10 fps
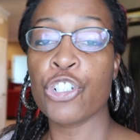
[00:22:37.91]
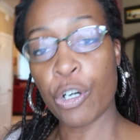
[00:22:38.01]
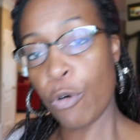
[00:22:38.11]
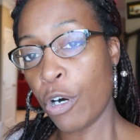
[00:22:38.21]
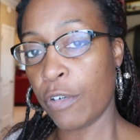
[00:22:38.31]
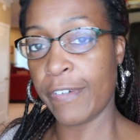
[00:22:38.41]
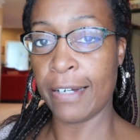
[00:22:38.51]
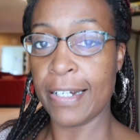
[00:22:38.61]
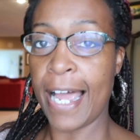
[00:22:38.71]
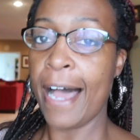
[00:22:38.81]
show her
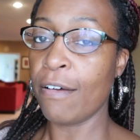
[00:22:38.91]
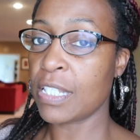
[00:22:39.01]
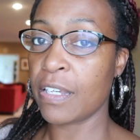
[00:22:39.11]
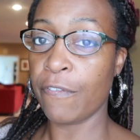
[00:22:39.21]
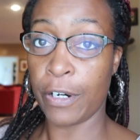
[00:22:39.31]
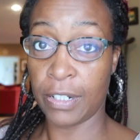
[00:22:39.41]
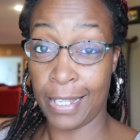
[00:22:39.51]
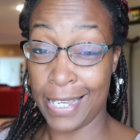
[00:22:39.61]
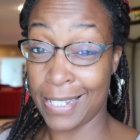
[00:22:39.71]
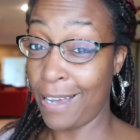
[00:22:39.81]
around the house, give her the
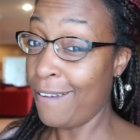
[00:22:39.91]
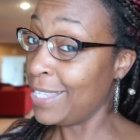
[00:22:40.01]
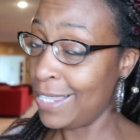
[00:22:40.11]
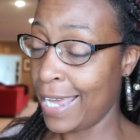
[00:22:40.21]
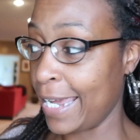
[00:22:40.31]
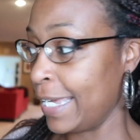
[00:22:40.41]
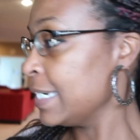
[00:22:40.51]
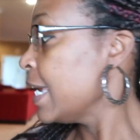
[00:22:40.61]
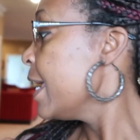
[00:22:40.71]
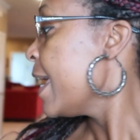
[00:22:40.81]
lays of the
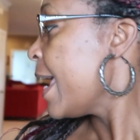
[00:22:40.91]
land.